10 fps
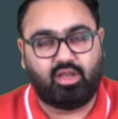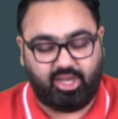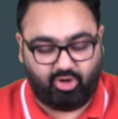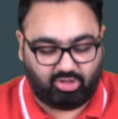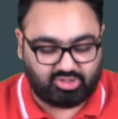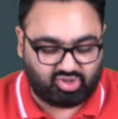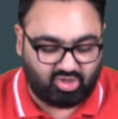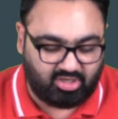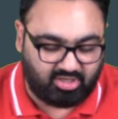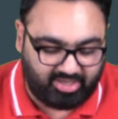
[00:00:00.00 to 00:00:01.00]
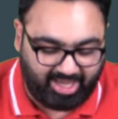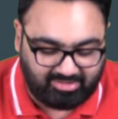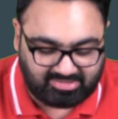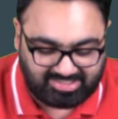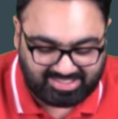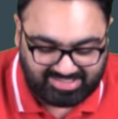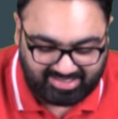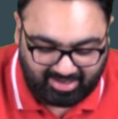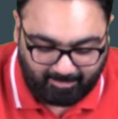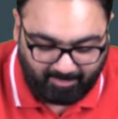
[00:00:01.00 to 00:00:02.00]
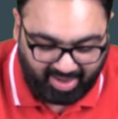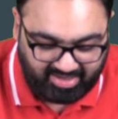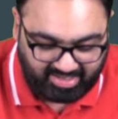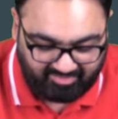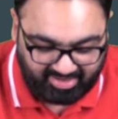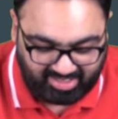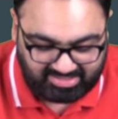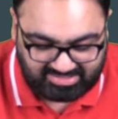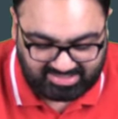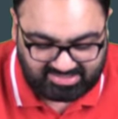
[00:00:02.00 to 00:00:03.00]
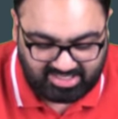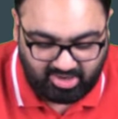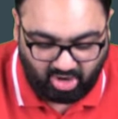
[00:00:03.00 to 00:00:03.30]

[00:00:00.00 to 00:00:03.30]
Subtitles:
It also helps us in comparative analysis